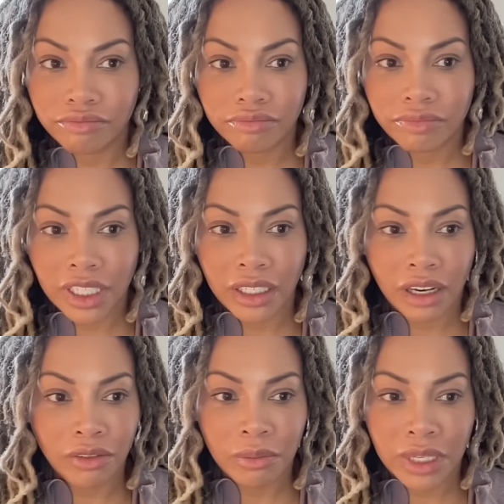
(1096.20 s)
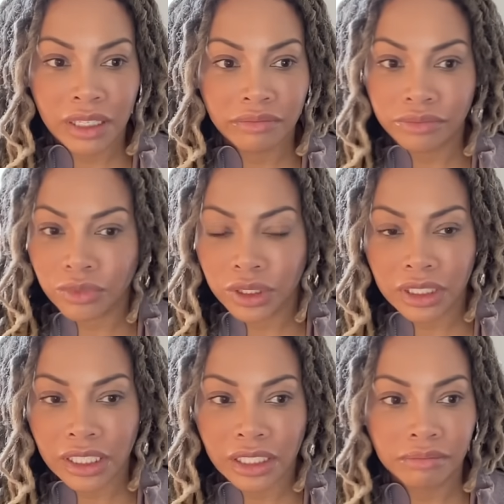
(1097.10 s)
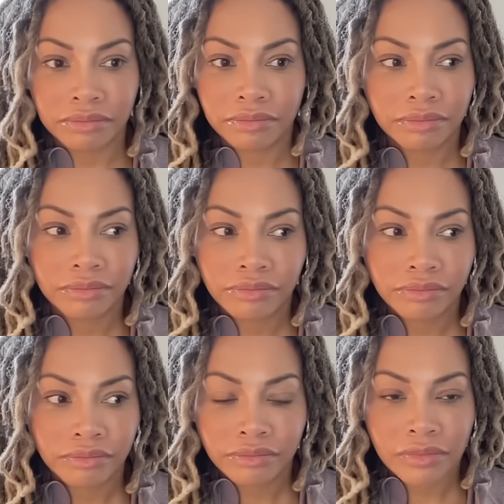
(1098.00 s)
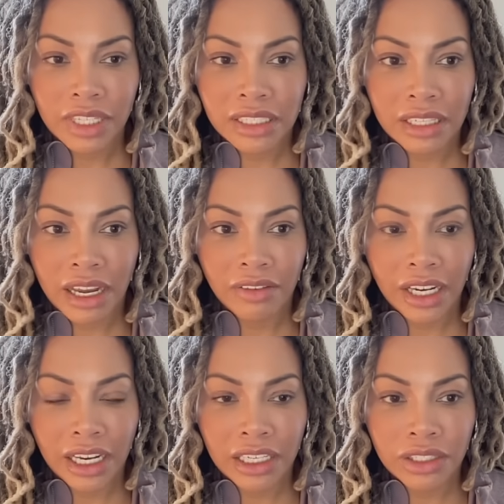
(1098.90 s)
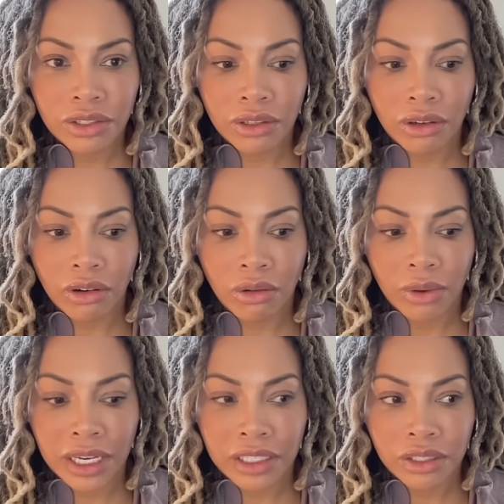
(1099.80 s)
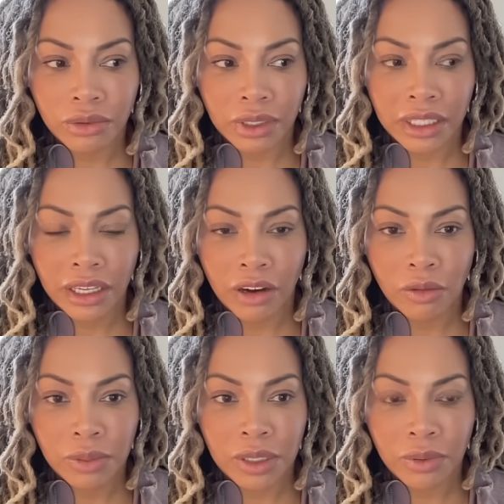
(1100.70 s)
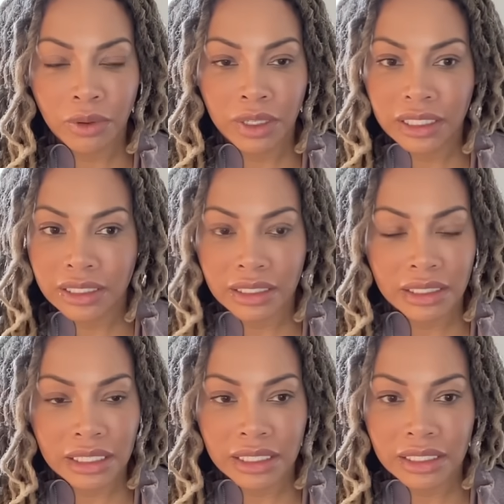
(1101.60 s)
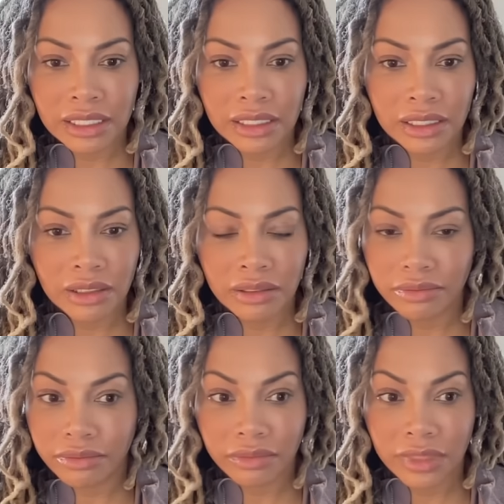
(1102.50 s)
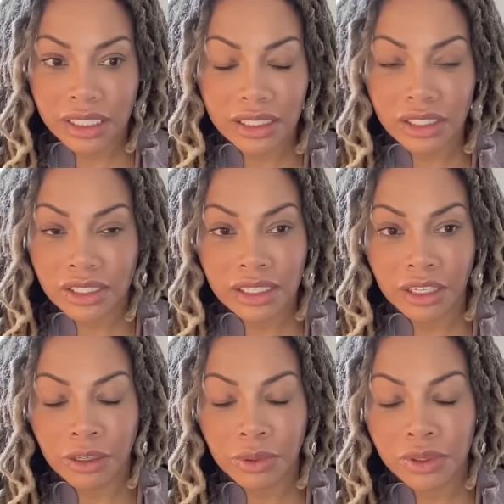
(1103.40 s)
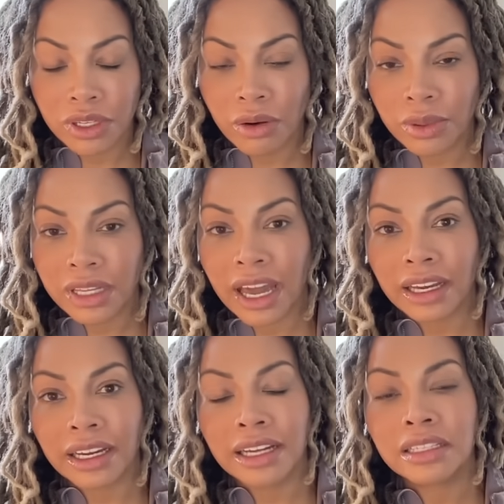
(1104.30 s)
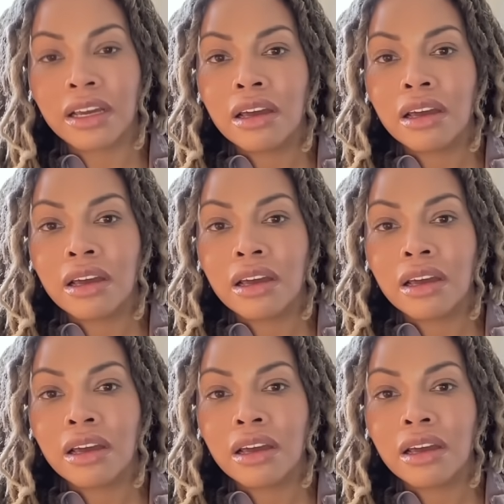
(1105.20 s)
the government really doesn't have an answer or a way to really help people. This is just, this is just terrible. So with that, guys,